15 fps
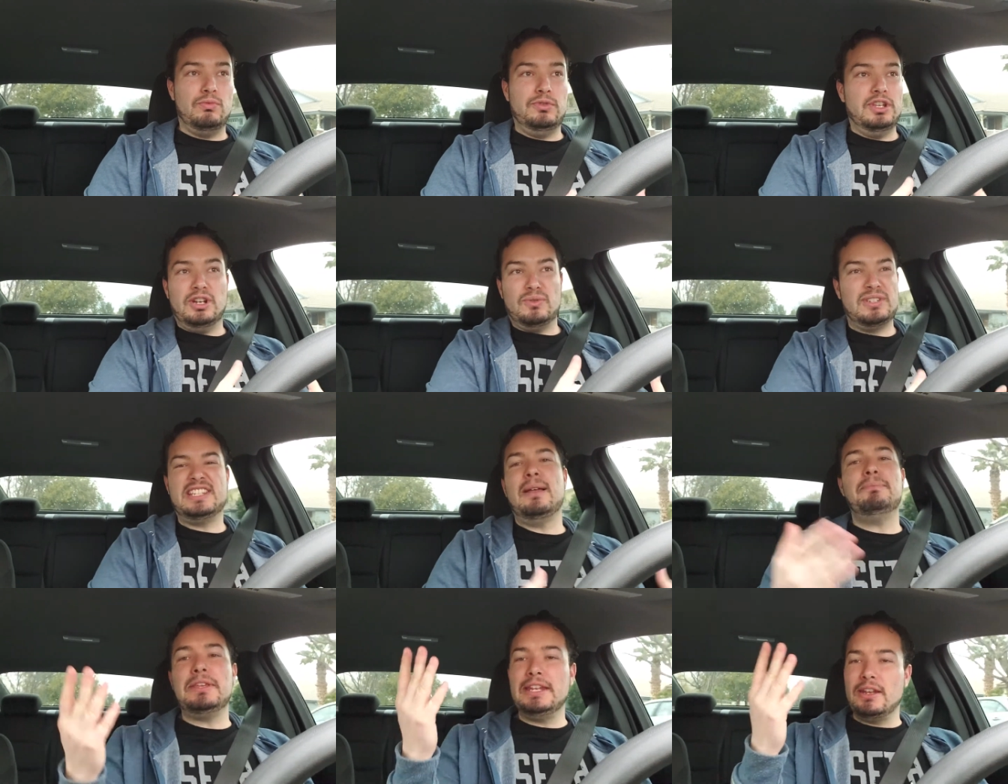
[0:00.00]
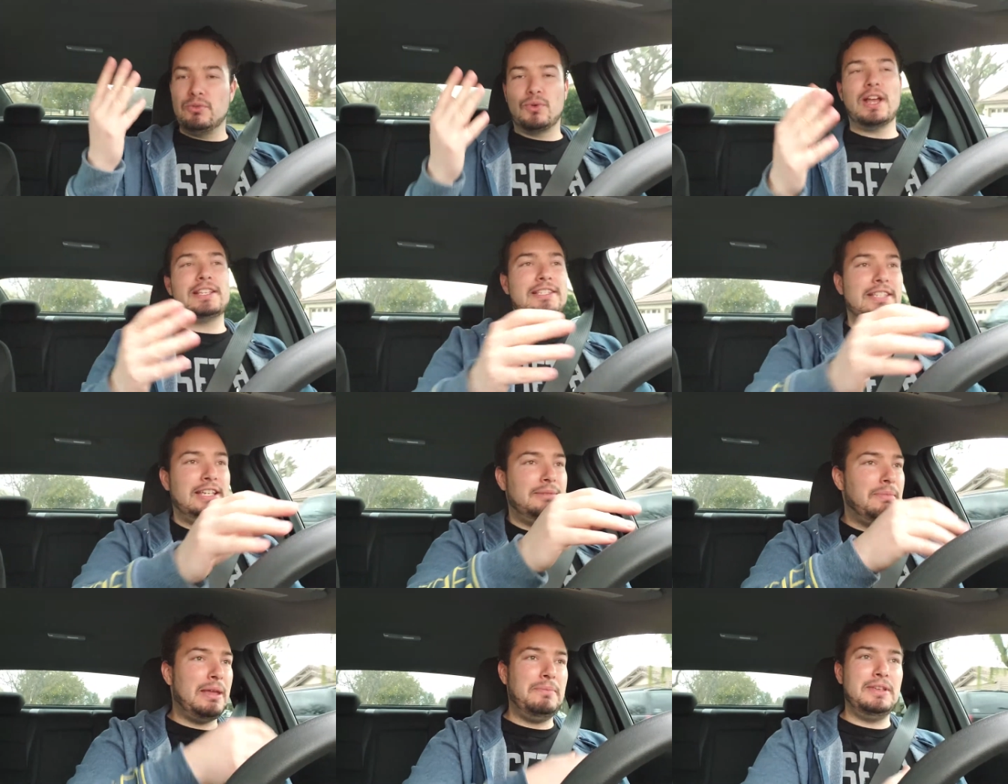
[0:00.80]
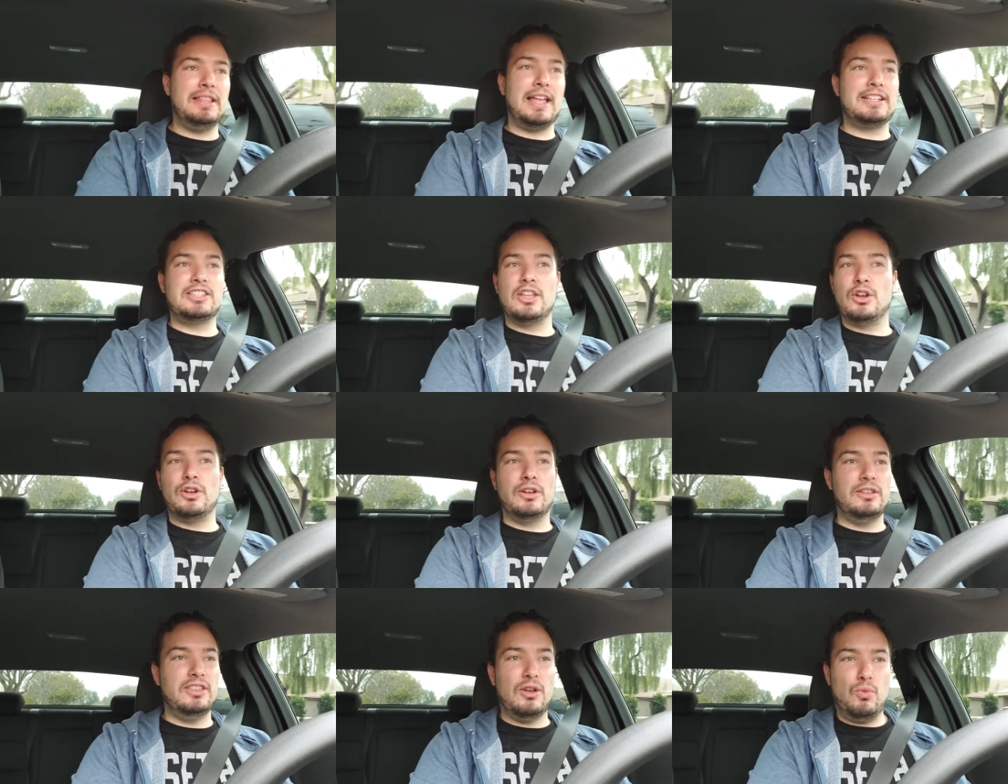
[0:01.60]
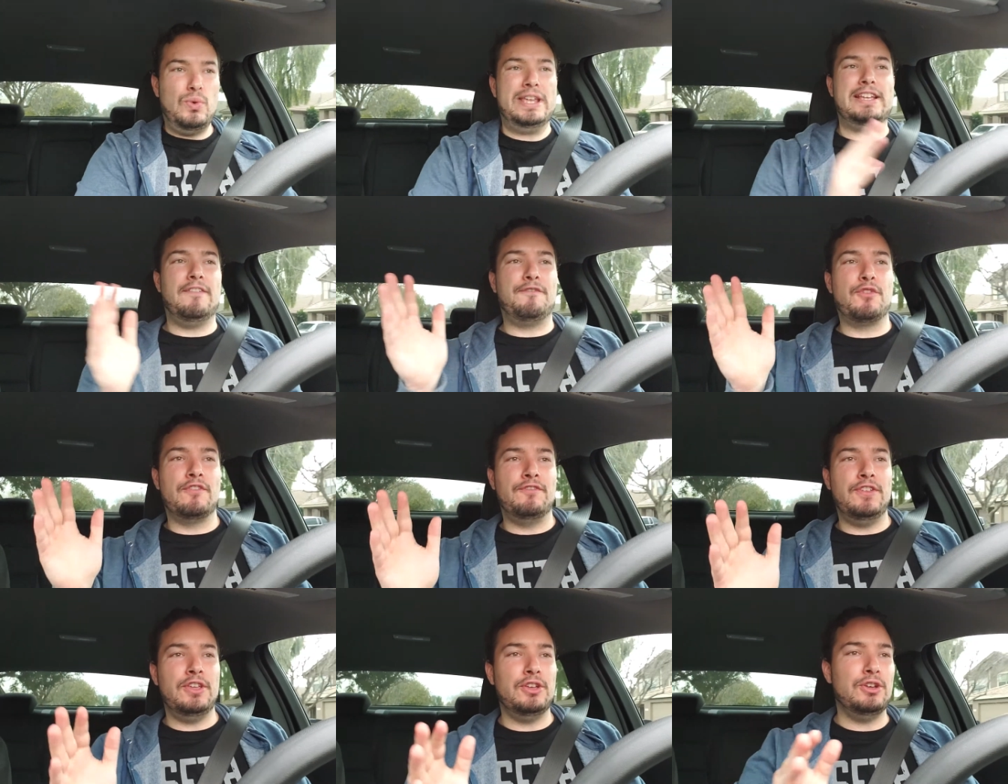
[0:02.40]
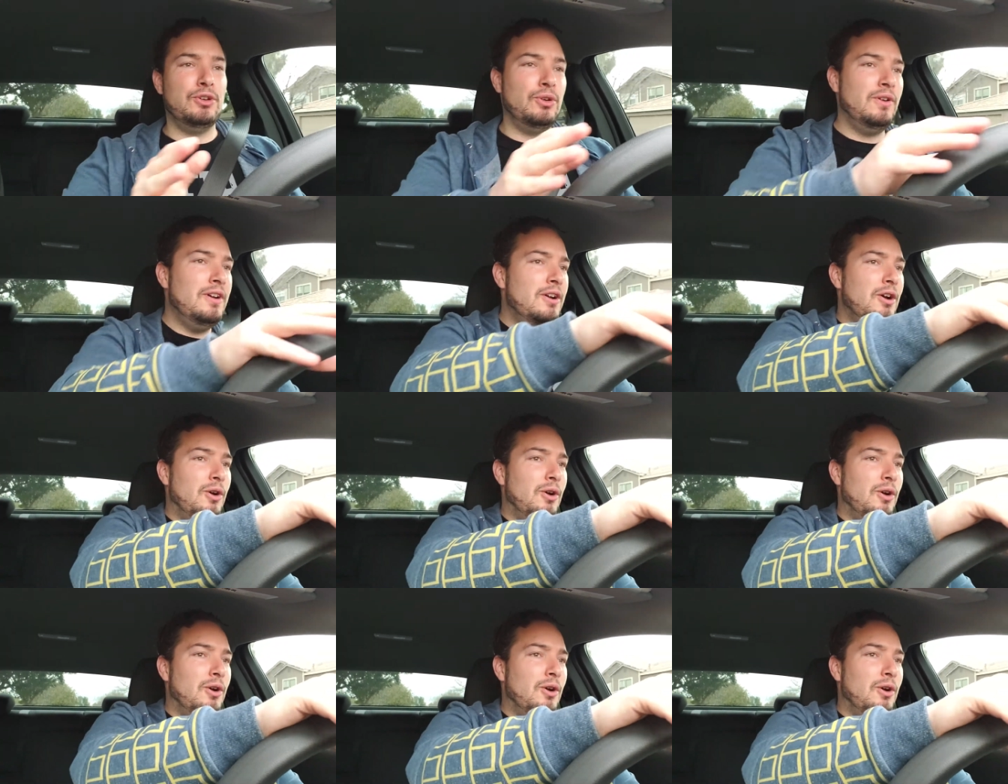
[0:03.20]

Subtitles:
you know, something in wrestling, maybe like the week of review,